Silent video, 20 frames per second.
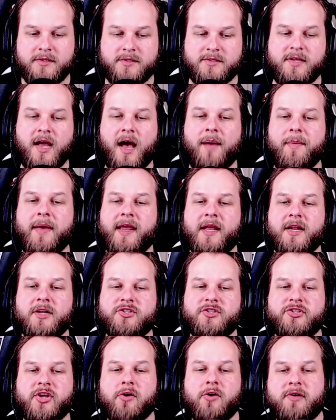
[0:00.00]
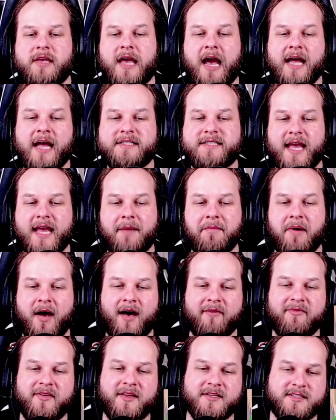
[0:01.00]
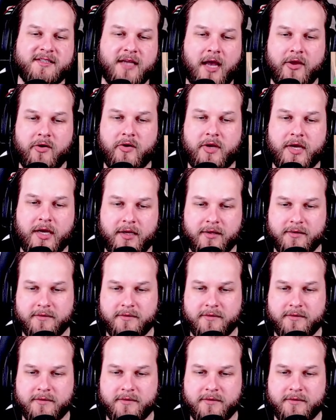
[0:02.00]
Stop making it so goddamn obvious, Sayuka.